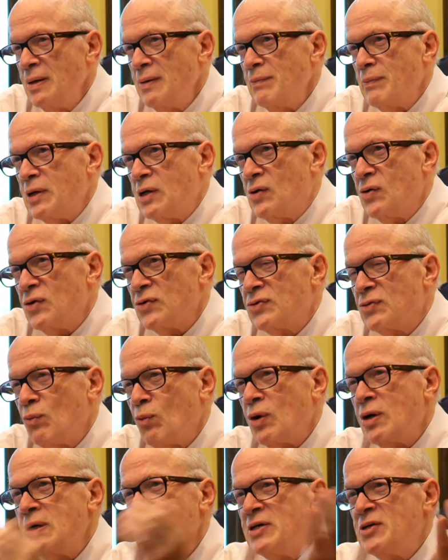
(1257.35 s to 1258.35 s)
Because
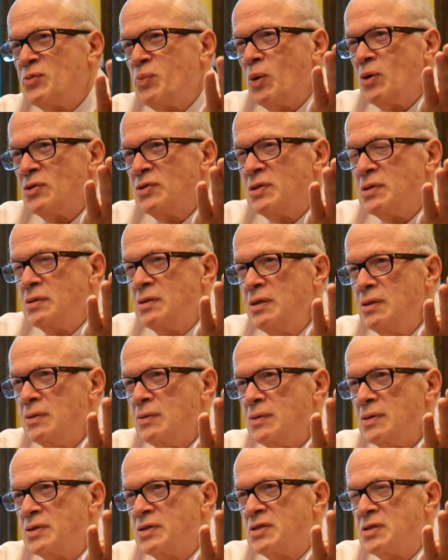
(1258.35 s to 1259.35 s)
what are they supposed to
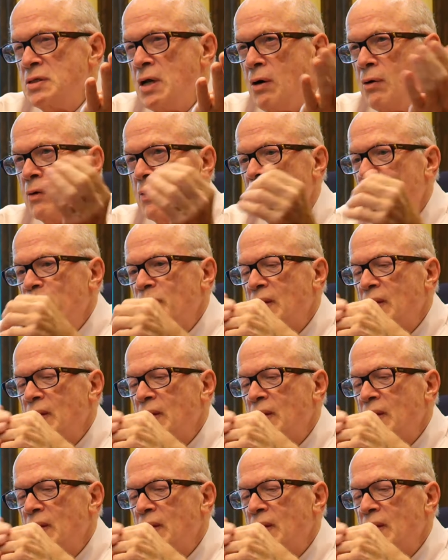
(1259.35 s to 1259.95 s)
do? It's snowing.